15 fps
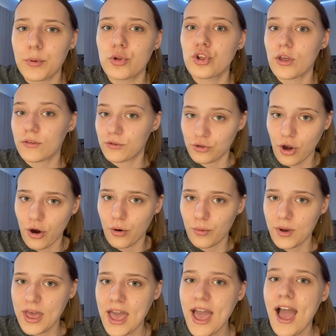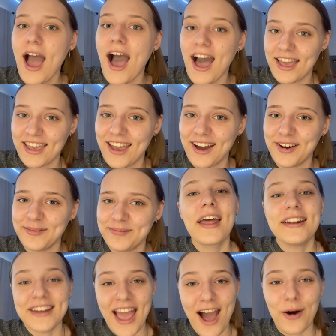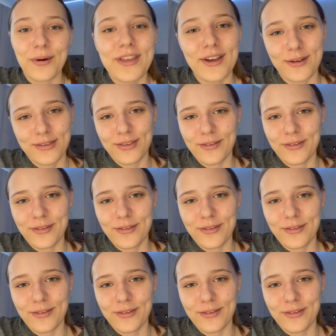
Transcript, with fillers: But just know I am. Now here's the